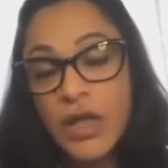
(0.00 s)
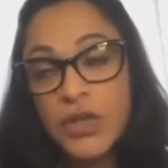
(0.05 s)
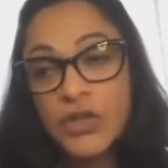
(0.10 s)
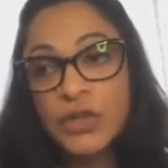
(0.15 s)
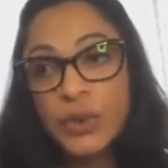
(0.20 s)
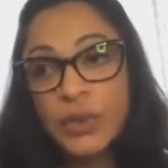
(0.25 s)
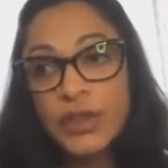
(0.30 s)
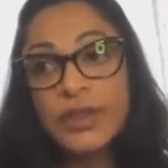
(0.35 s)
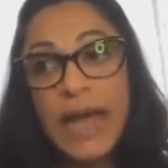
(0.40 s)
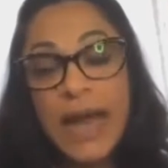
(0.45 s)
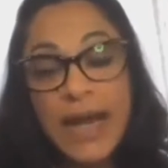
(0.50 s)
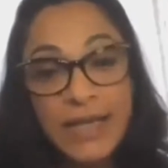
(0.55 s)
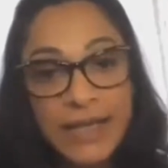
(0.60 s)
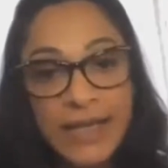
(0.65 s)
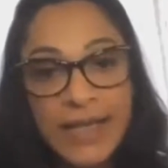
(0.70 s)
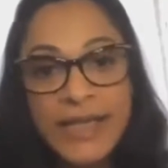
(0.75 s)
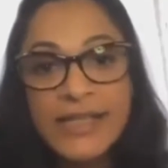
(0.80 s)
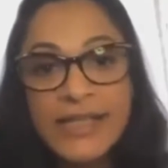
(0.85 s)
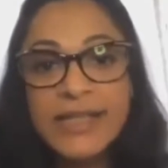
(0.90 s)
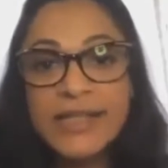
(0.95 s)
So in that
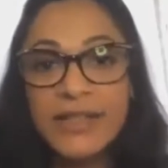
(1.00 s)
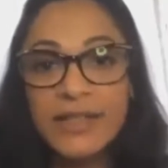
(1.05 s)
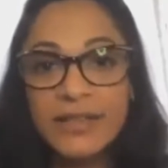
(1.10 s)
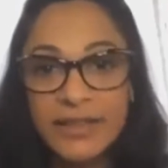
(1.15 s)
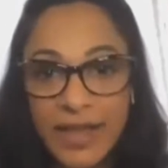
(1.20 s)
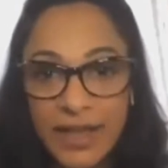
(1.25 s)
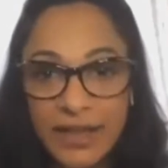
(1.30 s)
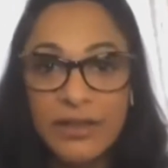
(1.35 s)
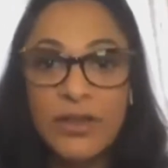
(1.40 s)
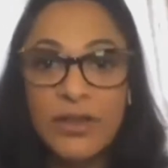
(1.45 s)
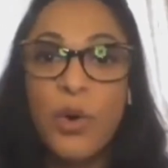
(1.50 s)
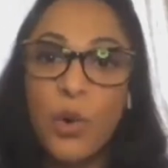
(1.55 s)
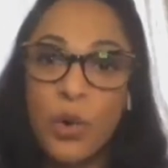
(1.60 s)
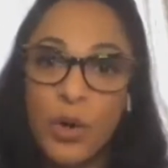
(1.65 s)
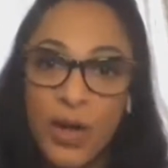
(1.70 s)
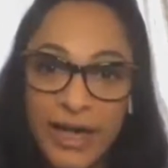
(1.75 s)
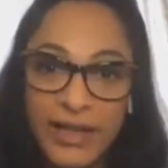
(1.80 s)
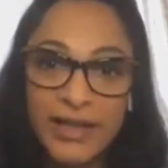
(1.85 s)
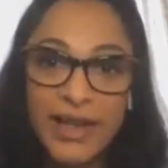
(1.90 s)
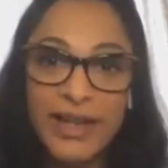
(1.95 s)
case, then the
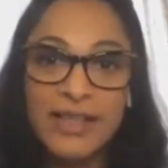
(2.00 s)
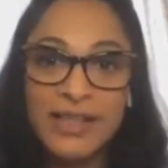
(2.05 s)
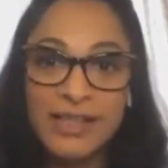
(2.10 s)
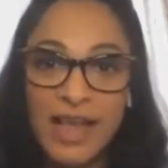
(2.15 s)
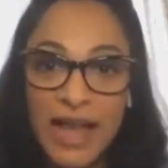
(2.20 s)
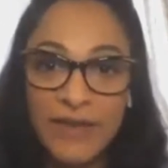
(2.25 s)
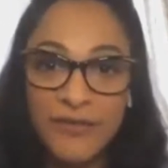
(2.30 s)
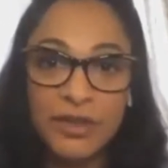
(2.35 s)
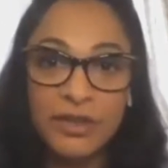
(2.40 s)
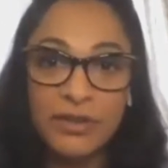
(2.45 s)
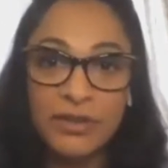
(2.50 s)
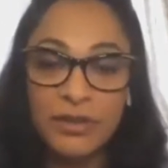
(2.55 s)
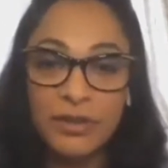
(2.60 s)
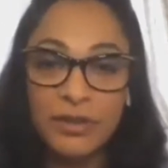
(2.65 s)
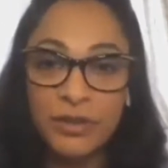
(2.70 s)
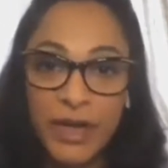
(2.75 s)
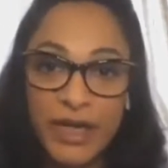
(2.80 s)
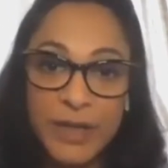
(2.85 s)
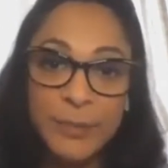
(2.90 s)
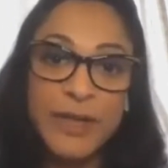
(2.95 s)
whole egg does have a
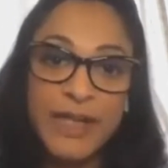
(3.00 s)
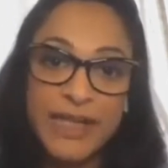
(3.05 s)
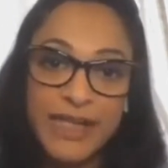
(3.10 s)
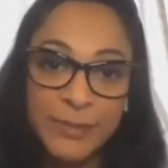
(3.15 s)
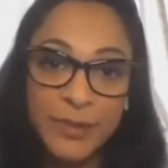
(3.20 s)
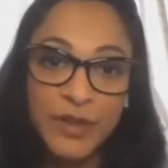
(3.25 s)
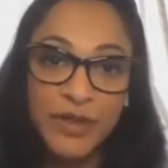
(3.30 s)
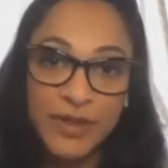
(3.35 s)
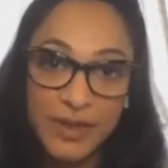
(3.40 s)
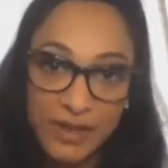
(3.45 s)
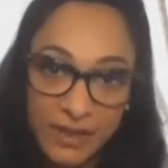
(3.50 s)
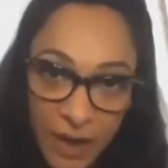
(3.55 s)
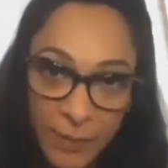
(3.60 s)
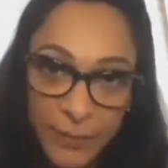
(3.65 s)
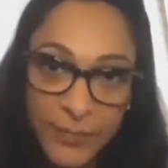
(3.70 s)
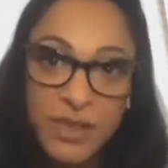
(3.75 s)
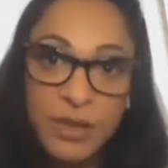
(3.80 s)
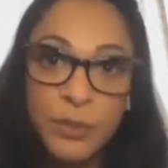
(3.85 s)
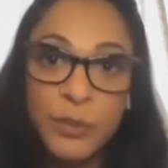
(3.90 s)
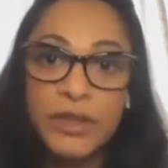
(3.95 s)
great place because it
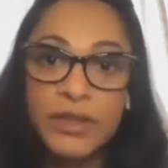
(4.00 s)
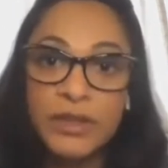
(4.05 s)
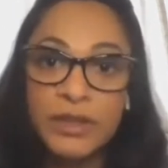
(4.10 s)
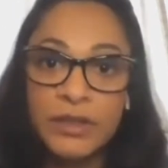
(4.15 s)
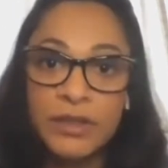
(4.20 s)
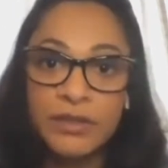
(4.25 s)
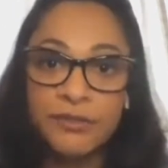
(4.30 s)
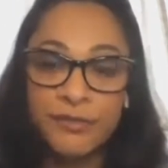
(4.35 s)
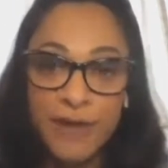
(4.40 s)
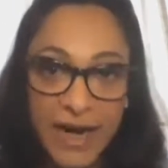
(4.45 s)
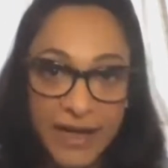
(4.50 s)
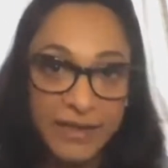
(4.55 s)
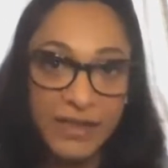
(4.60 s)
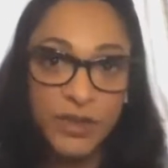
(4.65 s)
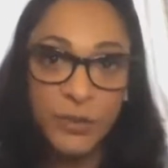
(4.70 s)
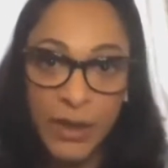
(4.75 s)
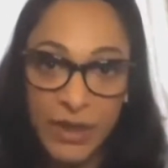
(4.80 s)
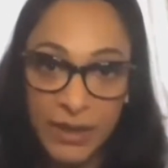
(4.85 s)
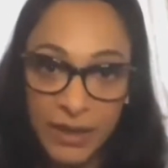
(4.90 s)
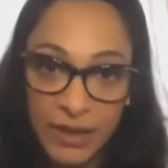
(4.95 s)
comes in with the fat
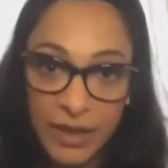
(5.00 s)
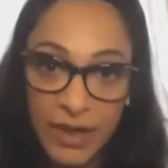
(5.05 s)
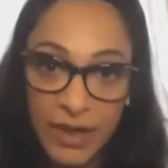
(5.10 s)
as well.